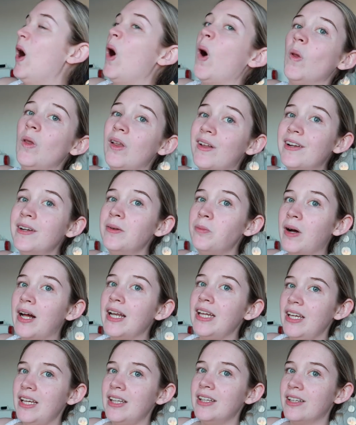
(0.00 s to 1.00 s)
a lot of
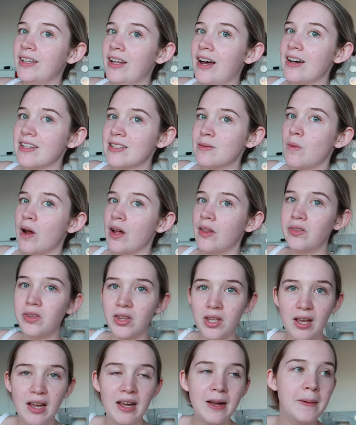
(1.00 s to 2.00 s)
money in the last month,
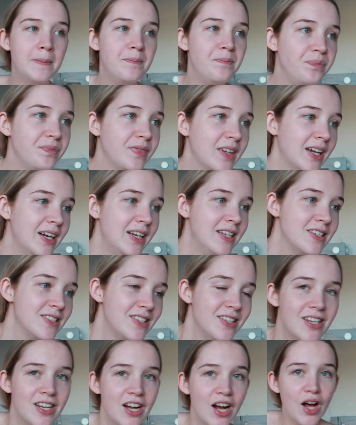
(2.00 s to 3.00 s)
um and
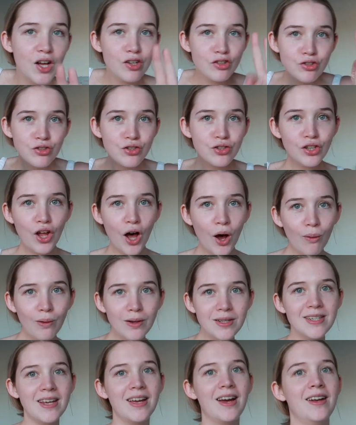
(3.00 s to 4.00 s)
just need to slow
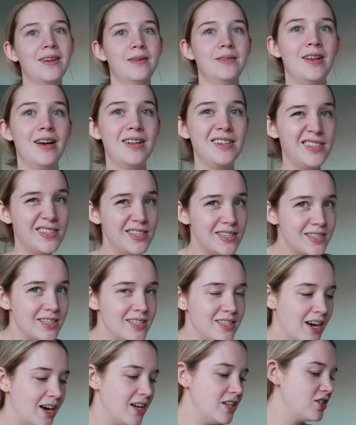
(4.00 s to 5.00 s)
it down just a
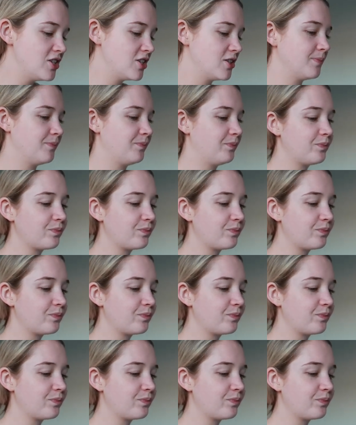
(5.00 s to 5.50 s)
touch.